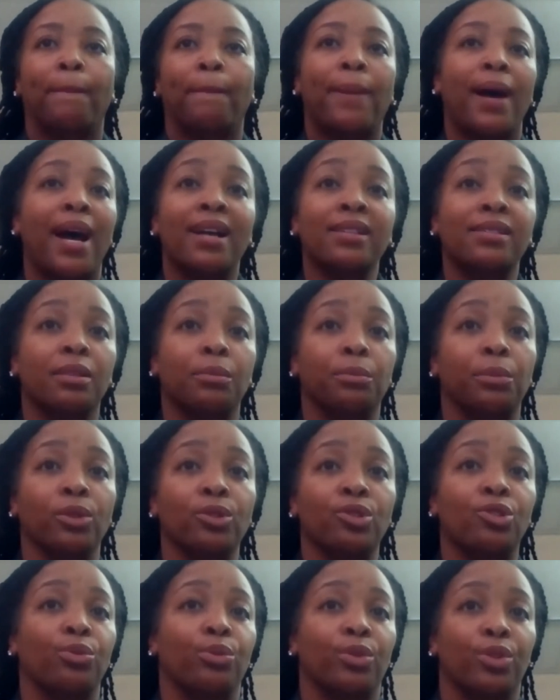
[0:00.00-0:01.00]

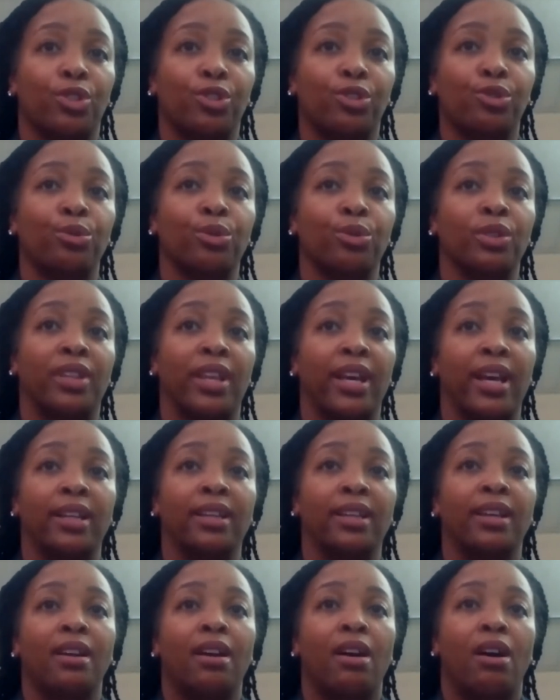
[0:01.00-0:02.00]
possible to ensure
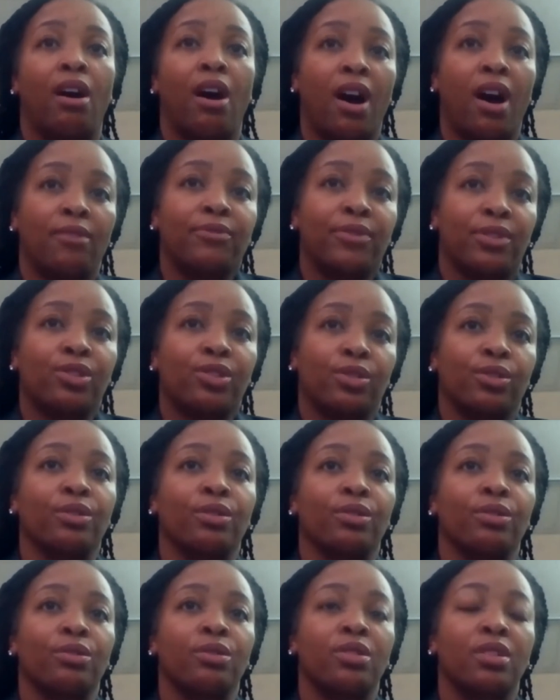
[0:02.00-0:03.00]
that
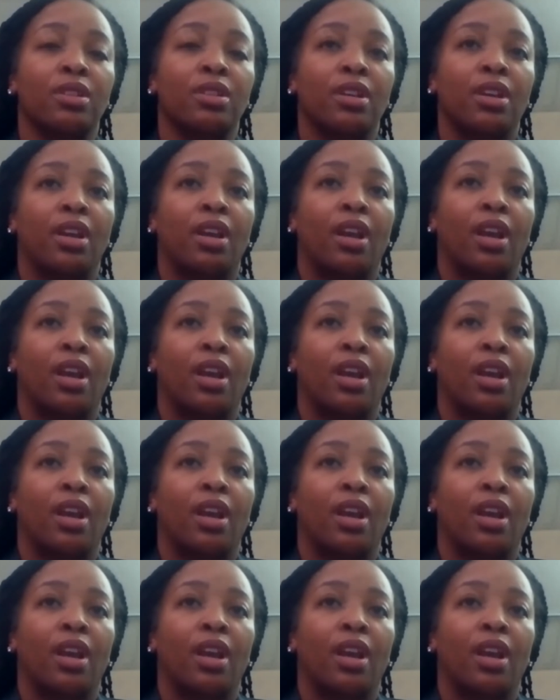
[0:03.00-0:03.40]
officers